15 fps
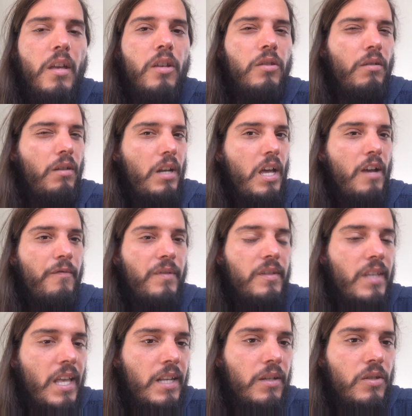So love
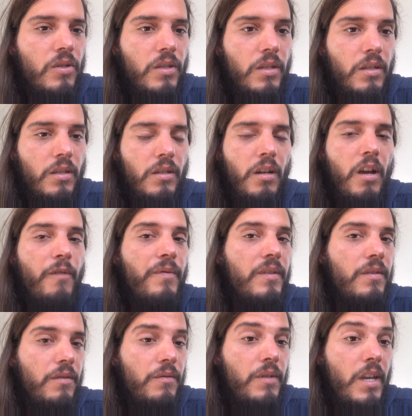is energy, love
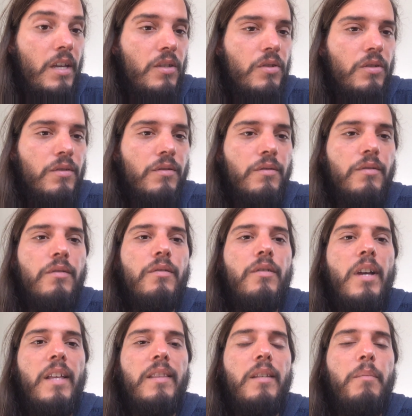is creation
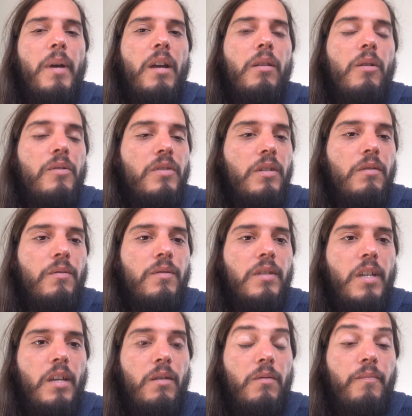at the biological
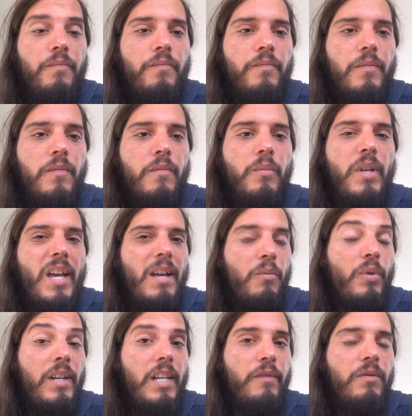scale. We, are,
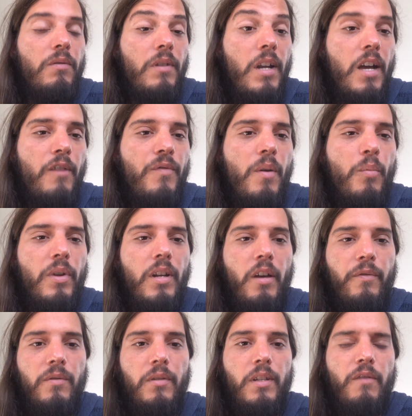we live to love and we
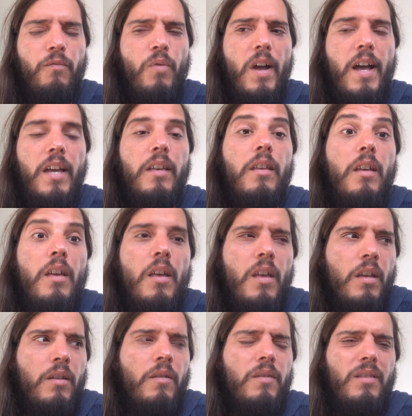love to live. Why?
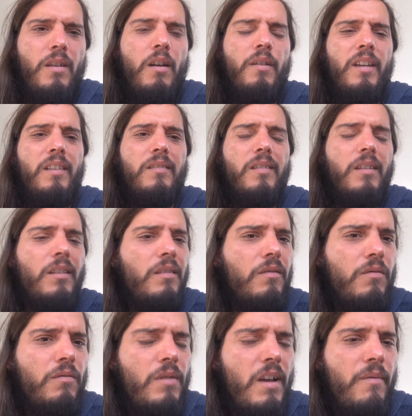Because our instinct is
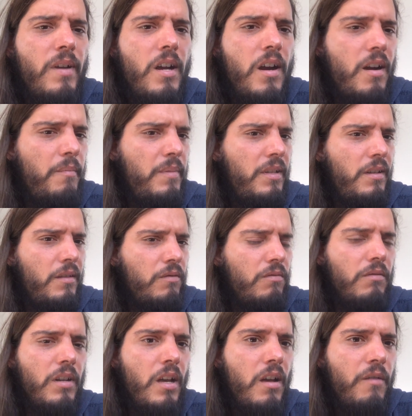to have a heartbeat and to
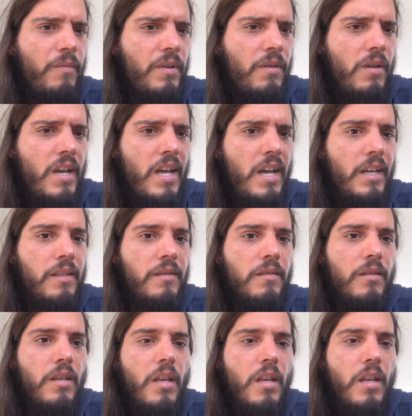love with our heart.